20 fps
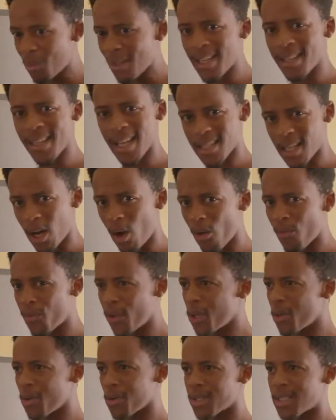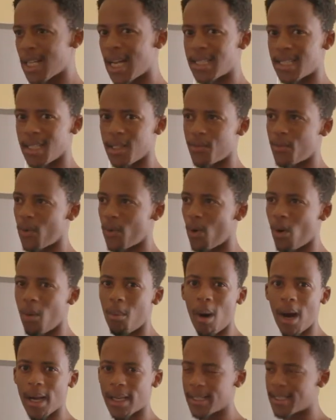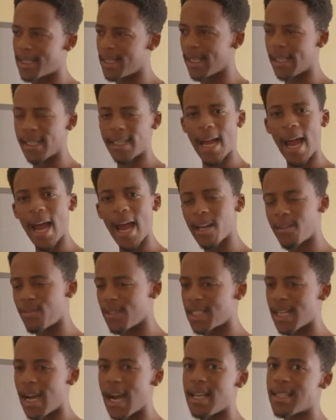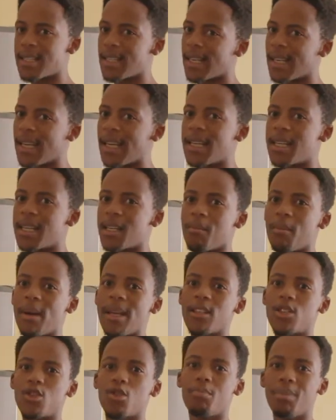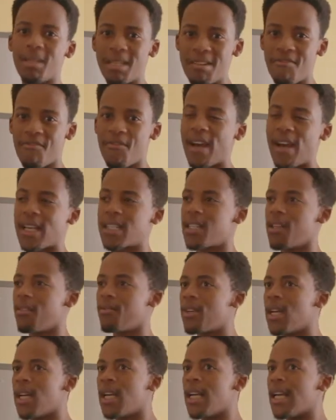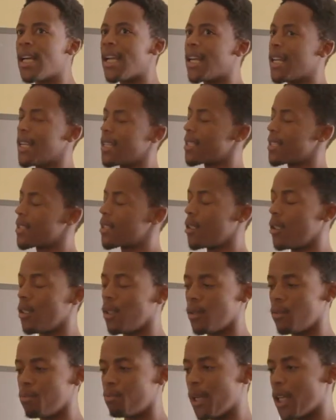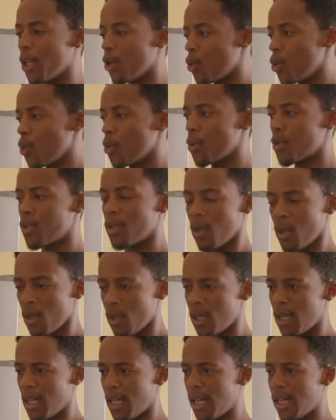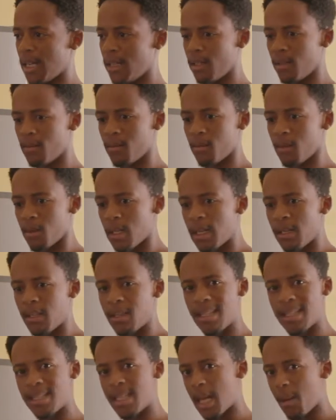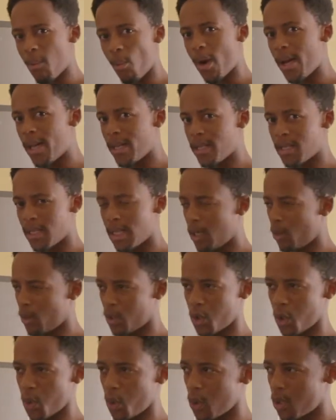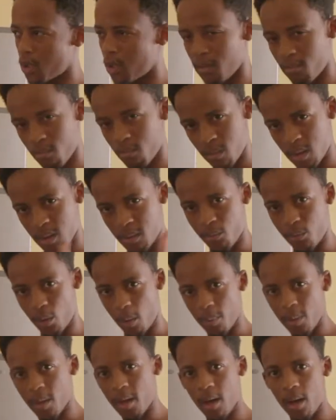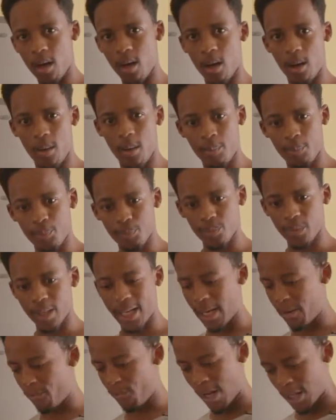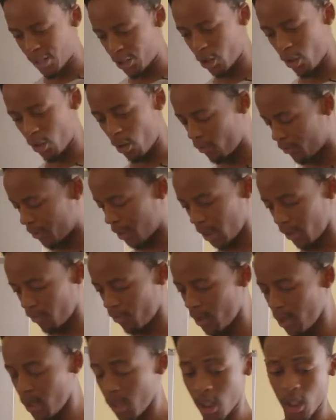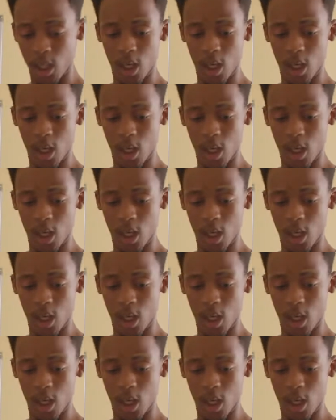that's how video started for marketing and advertising. It remains to be effective. It is still being used in the same ways it was used from the invention of TV.